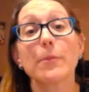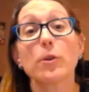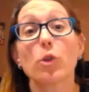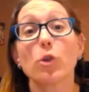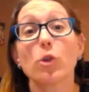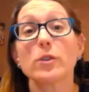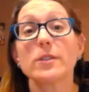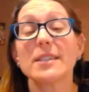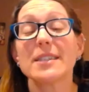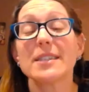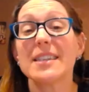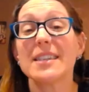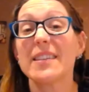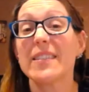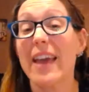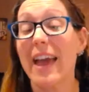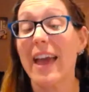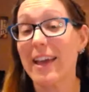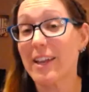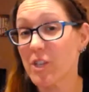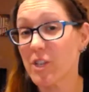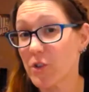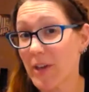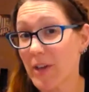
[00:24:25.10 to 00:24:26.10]
You'll also see
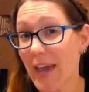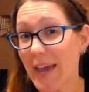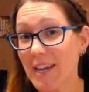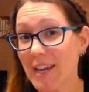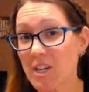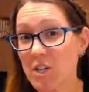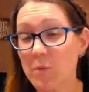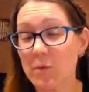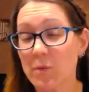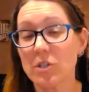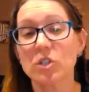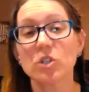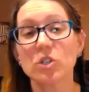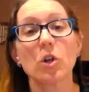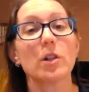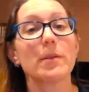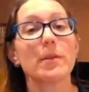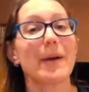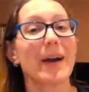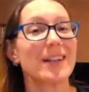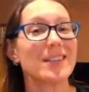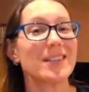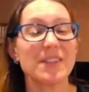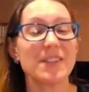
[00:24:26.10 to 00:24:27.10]
the education, which is all
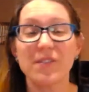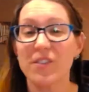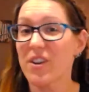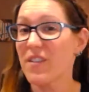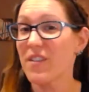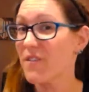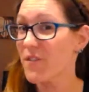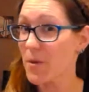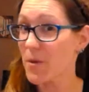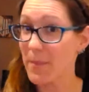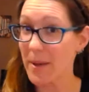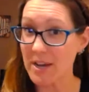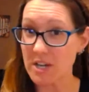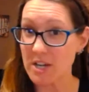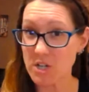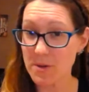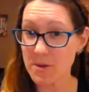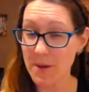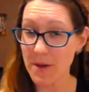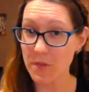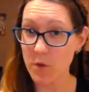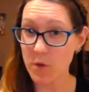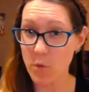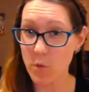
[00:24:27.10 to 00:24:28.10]
about different
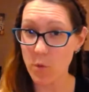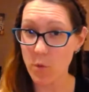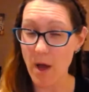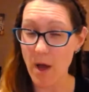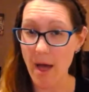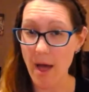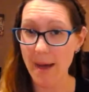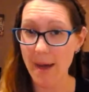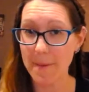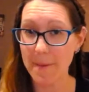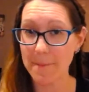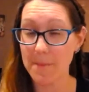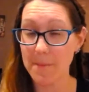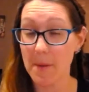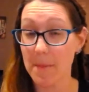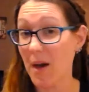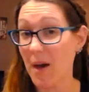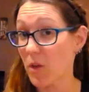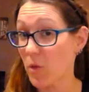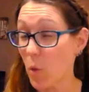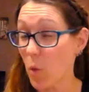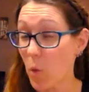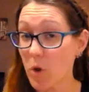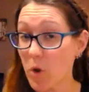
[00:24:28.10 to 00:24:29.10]
information
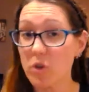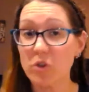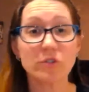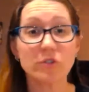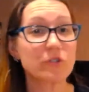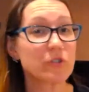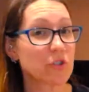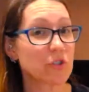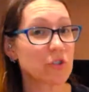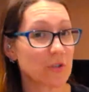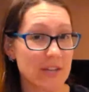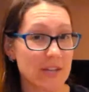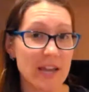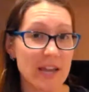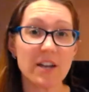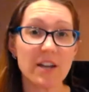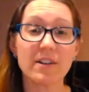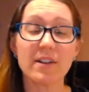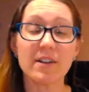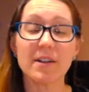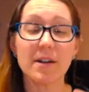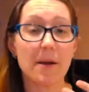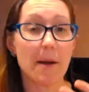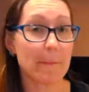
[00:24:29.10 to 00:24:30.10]
about oils,
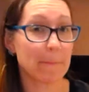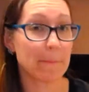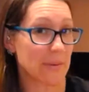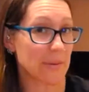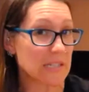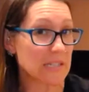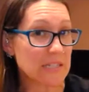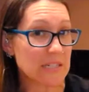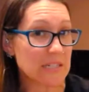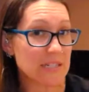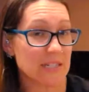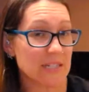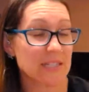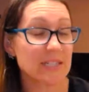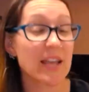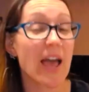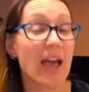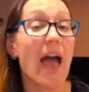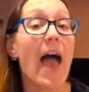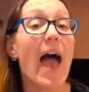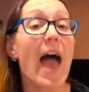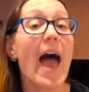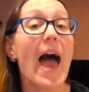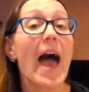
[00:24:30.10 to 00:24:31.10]
doTERRA, a business.
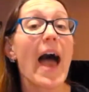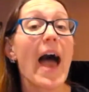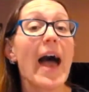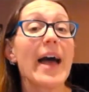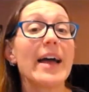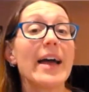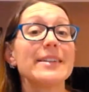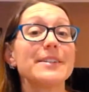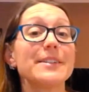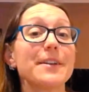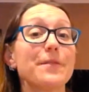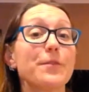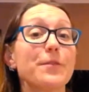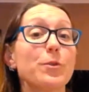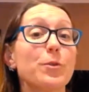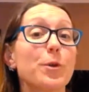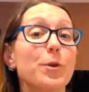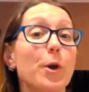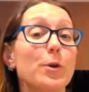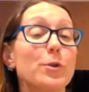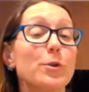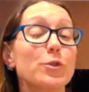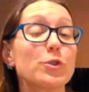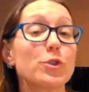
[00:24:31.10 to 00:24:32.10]
And if you
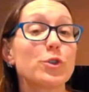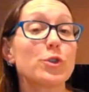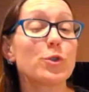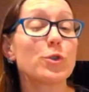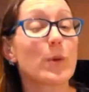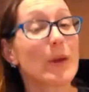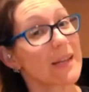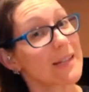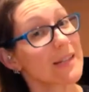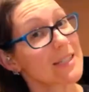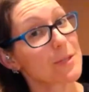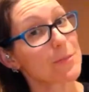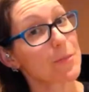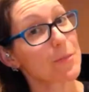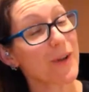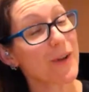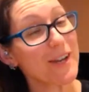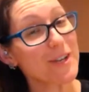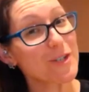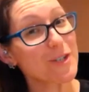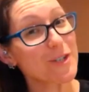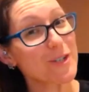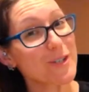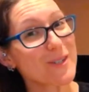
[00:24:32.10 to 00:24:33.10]
go to
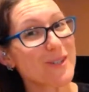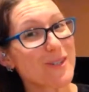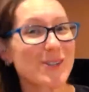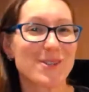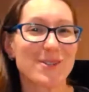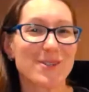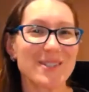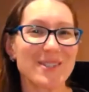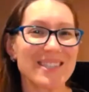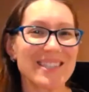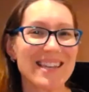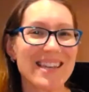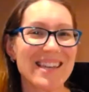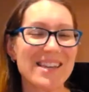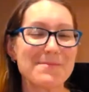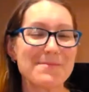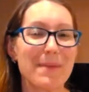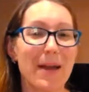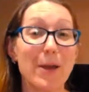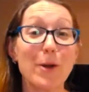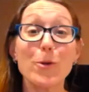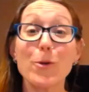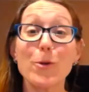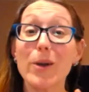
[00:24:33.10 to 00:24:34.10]
inspiration, you'll see
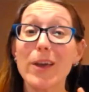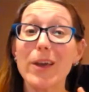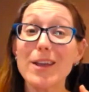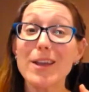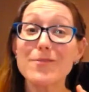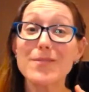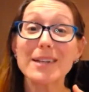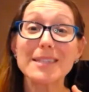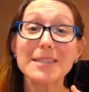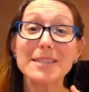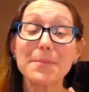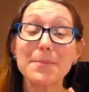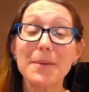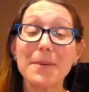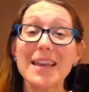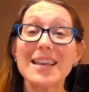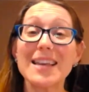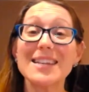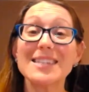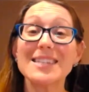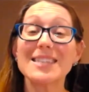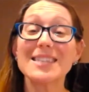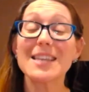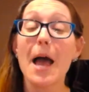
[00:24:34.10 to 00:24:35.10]
my cooking
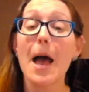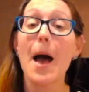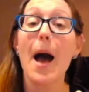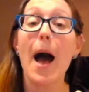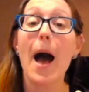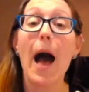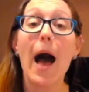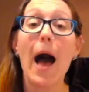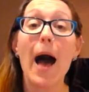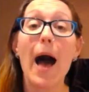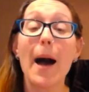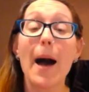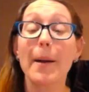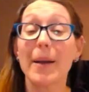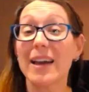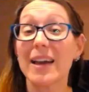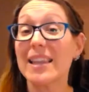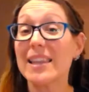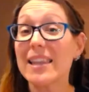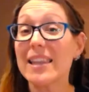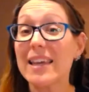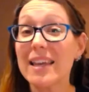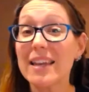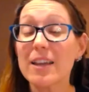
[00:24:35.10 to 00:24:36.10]
recipes,
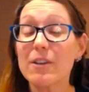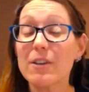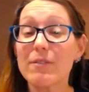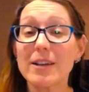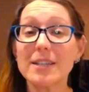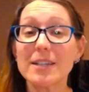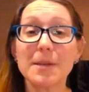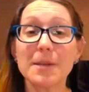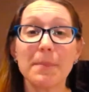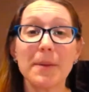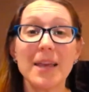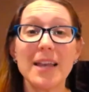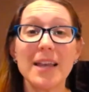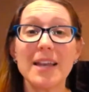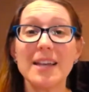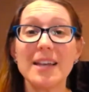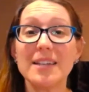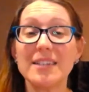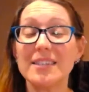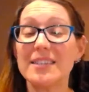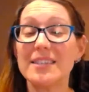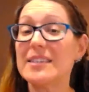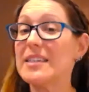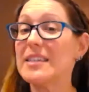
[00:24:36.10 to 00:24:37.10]
cleaning
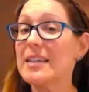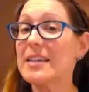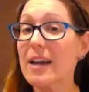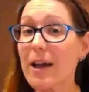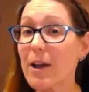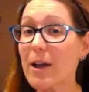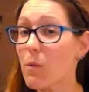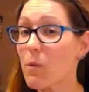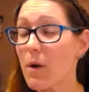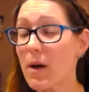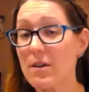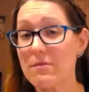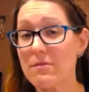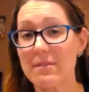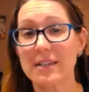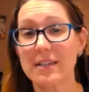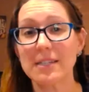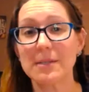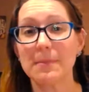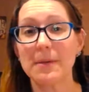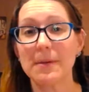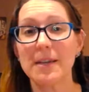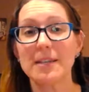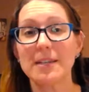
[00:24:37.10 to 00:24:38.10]
recipes, DIY
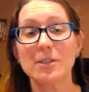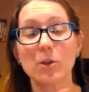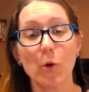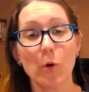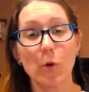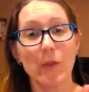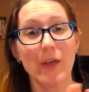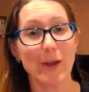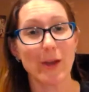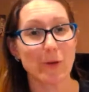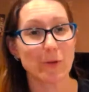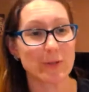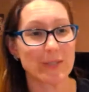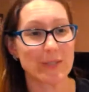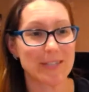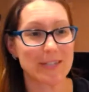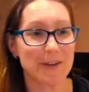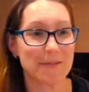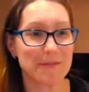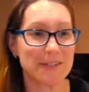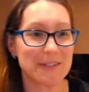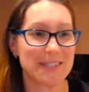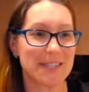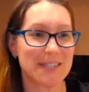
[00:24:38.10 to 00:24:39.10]
recipes, all that good
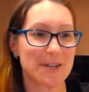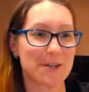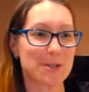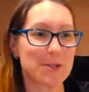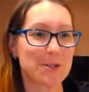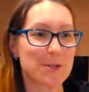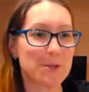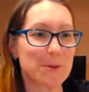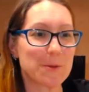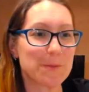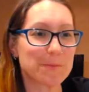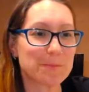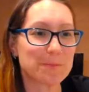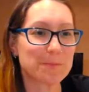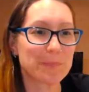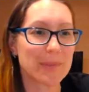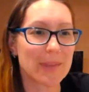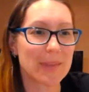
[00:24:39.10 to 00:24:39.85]
stuff is there too.